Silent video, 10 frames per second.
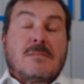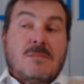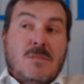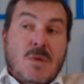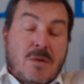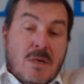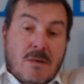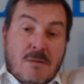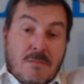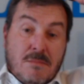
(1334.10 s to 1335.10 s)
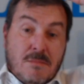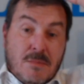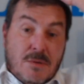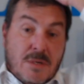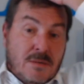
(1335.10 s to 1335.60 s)
You can
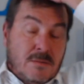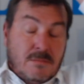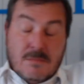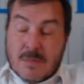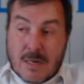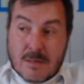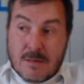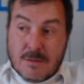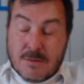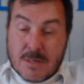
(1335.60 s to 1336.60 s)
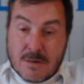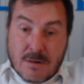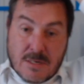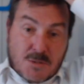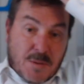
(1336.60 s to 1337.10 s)
I don't know, you can
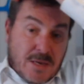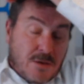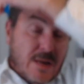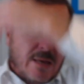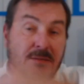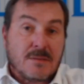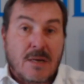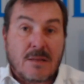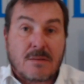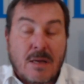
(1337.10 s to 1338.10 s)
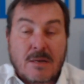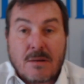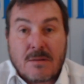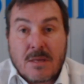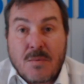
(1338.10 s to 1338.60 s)
only speculate. I
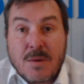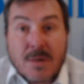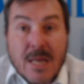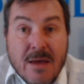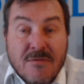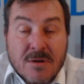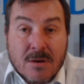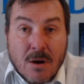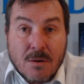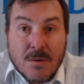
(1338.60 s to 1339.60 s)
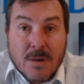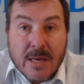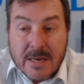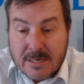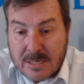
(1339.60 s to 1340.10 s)
don't think we will ever know,
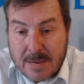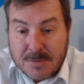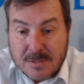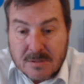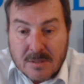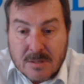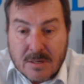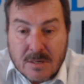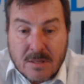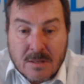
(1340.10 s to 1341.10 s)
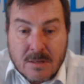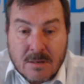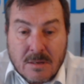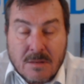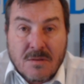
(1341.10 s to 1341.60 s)
except
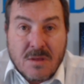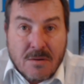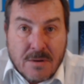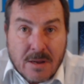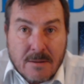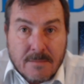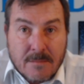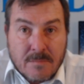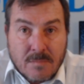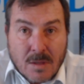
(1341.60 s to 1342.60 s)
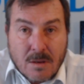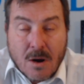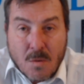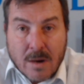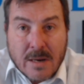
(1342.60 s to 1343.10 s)
in theory. You
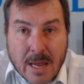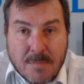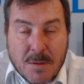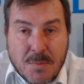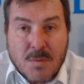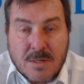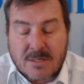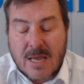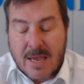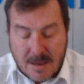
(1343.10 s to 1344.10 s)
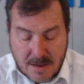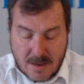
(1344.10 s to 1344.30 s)
know, one day people will say,